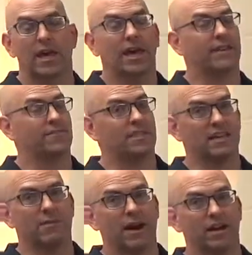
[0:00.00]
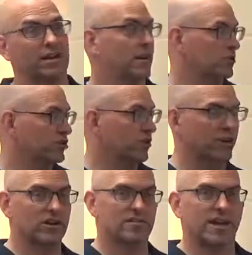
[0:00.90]
And if you think about it, and I'll show you
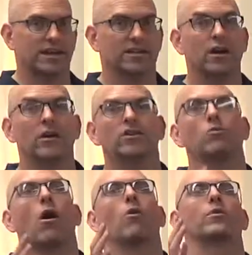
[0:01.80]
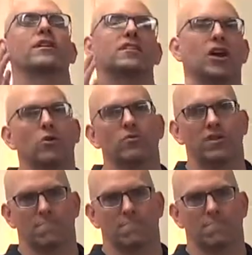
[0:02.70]
here in a second, you already know the